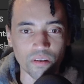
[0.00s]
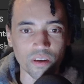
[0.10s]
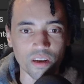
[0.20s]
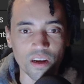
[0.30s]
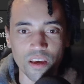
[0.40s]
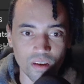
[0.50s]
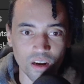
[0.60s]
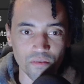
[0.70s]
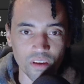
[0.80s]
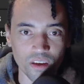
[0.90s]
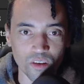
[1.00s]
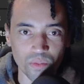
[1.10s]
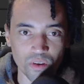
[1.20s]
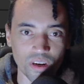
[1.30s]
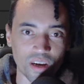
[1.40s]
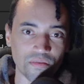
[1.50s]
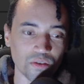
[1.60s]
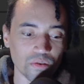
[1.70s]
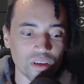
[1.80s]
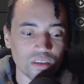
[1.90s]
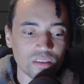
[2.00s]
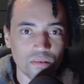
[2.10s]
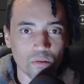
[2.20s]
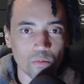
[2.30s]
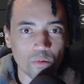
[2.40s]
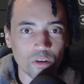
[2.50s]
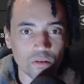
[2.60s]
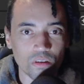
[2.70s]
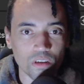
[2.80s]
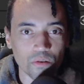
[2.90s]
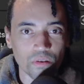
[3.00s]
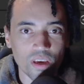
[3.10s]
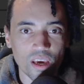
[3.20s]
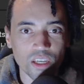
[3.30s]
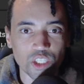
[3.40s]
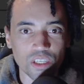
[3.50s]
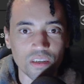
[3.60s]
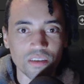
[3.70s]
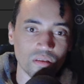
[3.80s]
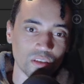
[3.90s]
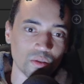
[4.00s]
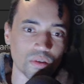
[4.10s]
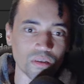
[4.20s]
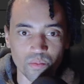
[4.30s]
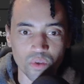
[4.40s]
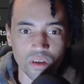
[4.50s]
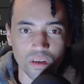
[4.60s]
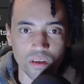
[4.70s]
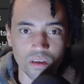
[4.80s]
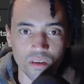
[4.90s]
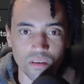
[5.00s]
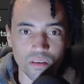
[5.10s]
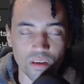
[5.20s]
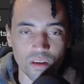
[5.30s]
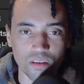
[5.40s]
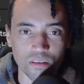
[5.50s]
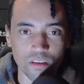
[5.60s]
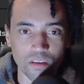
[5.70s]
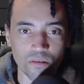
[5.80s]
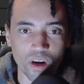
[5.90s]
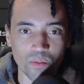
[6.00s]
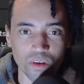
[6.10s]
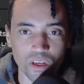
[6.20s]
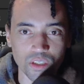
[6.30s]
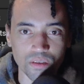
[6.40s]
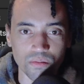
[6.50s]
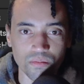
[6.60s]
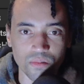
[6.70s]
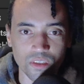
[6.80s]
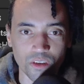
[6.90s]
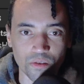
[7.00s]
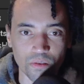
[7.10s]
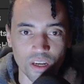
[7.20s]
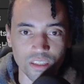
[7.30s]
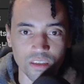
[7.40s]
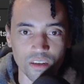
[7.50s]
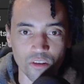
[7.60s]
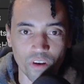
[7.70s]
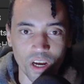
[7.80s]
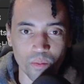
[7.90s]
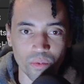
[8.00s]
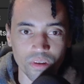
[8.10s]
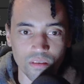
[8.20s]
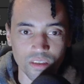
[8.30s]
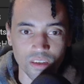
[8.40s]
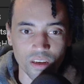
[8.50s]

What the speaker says: okay, not yet. Out of the hit component, I have to get the world location, this one, put it into the grab location. So that's going to